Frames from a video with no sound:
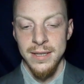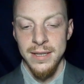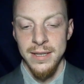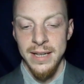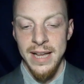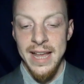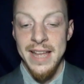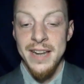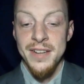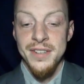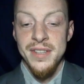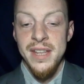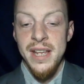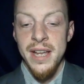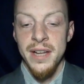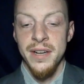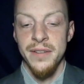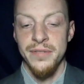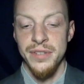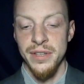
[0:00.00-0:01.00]
It is the
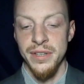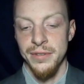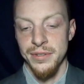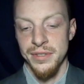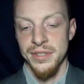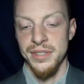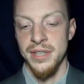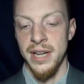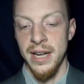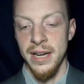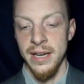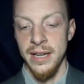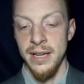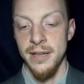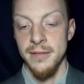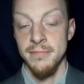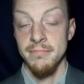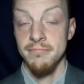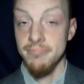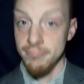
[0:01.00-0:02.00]
end of civil society.
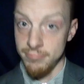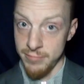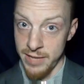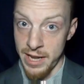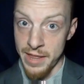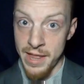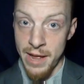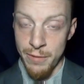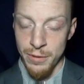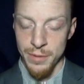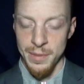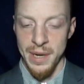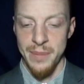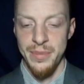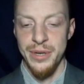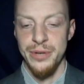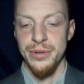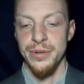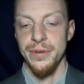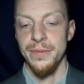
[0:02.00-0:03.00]
Now that one might
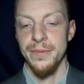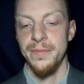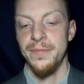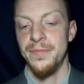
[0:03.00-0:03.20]
be true.